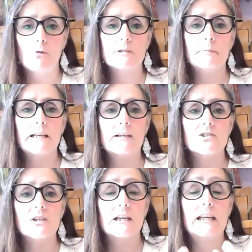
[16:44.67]
was
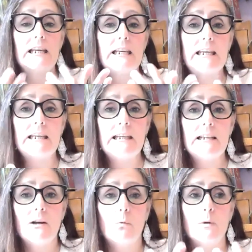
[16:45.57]
because he
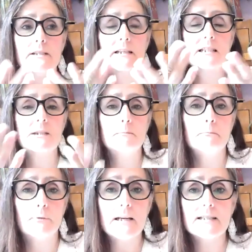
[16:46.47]
was
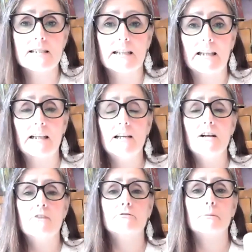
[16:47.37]
expressing
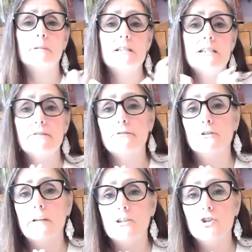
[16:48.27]
from a
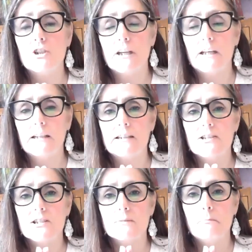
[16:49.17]
differentiated
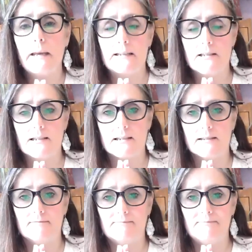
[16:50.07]
space.